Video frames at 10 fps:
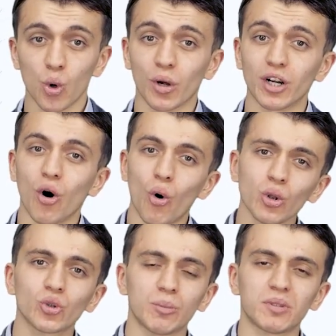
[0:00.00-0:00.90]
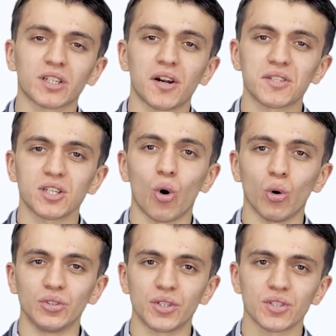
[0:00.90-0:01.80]
where all cryptocurrency
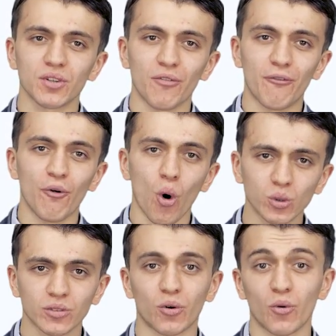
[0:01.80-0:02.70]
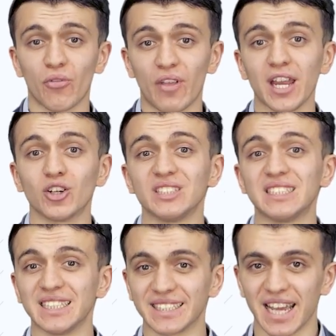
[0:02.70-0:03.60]
holders vote for their
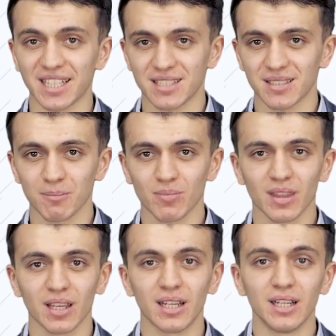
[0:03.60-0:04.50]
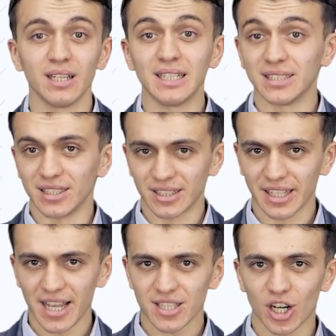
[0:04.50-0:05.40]
delegates.
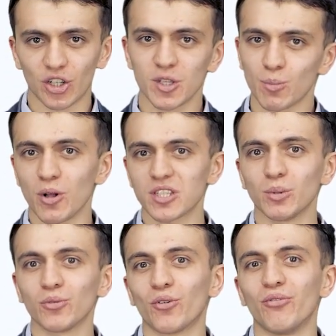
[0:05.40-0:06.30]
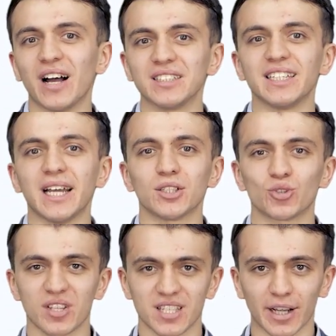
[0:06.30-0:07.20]
Delegates are responsible for validating
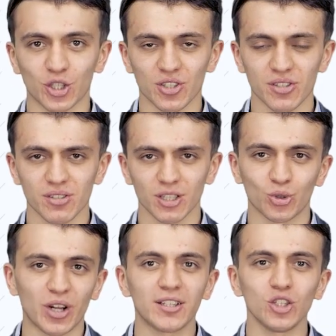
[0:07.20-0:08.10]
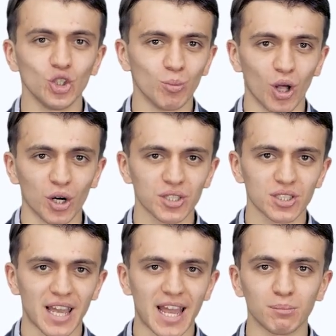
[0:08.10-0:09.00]
transactions, creating new
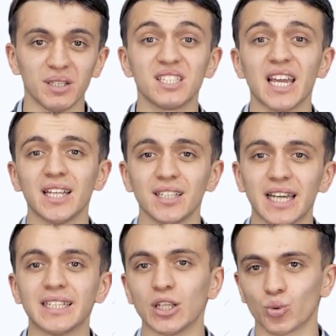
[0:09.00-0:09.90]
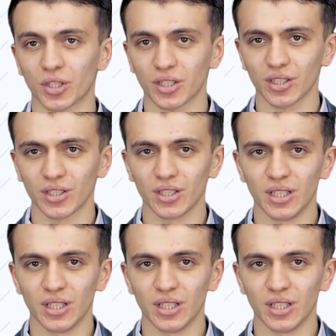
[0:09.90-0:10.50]
blocks, and maintaining a network.